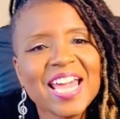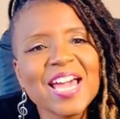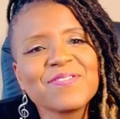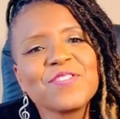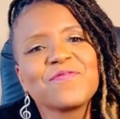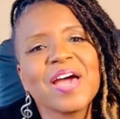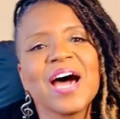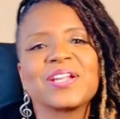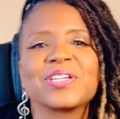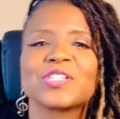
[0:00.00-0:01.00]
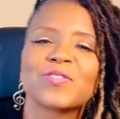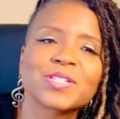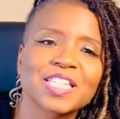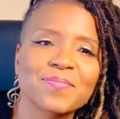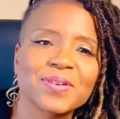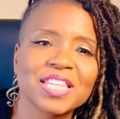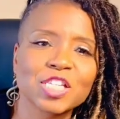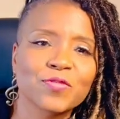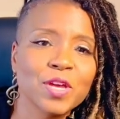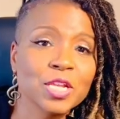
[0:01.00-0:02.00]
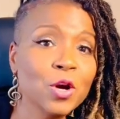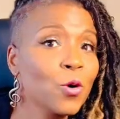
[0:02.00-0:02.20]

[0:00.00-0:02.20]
If you found a useful tip in this video,